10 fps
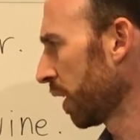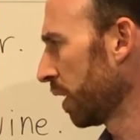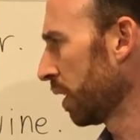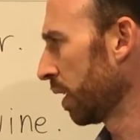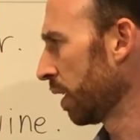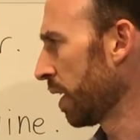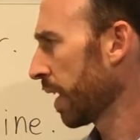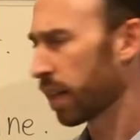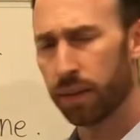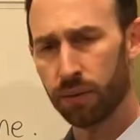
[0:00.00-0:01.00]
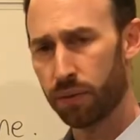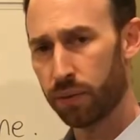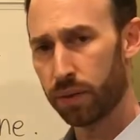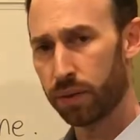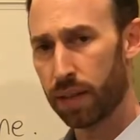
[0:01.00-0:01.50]
any in a negative
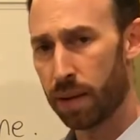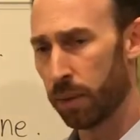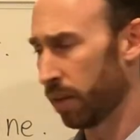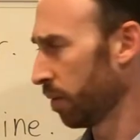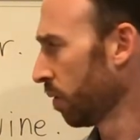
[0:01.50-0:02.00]
statement.